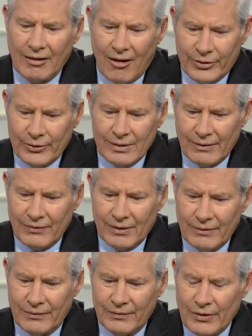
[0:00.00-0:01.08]
the author of,
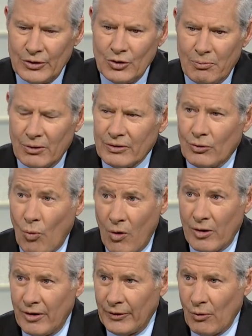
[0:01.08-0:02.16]
of, the new book, The
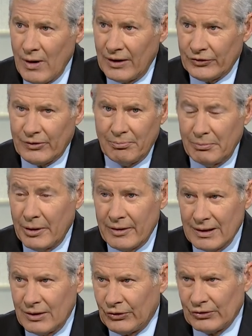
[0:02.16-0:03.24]
War on the West,
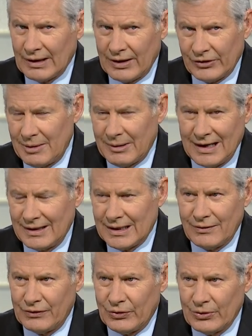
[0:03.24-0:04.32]
Murray is his last name, I can't
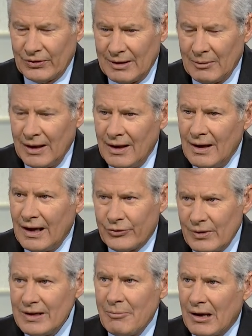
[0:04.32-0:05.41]
think of his first name, has
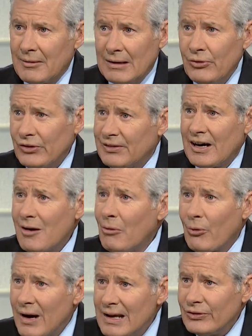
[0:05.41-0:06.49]
written about it. He was a
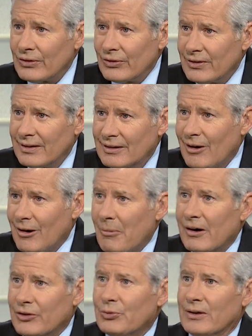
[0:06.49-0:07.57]
terrible racist, he Karl was.
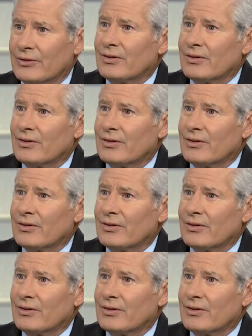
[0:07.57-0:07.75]
Marx was.